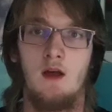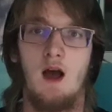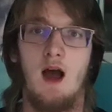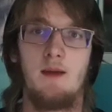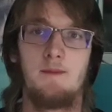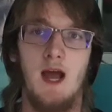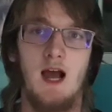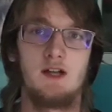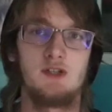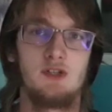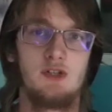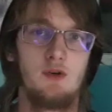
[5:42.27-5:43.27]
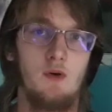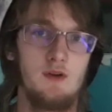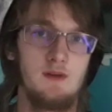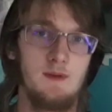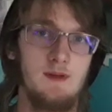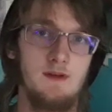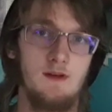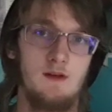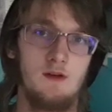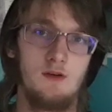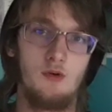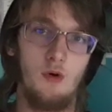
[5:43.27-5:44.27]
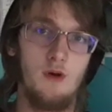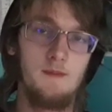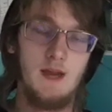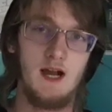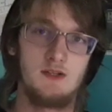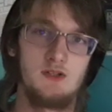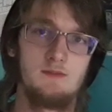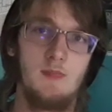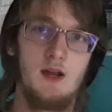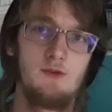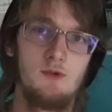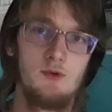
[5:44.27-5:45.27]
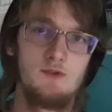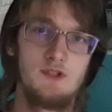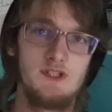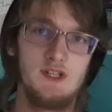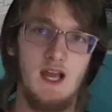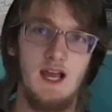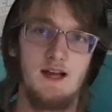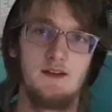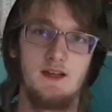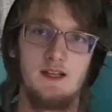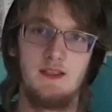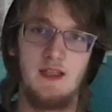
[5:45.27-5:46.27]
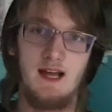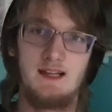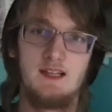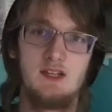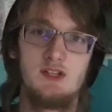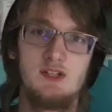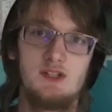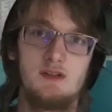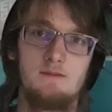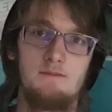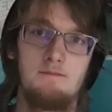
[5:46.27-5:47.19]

I'm actually going to be going back to my roots, and that is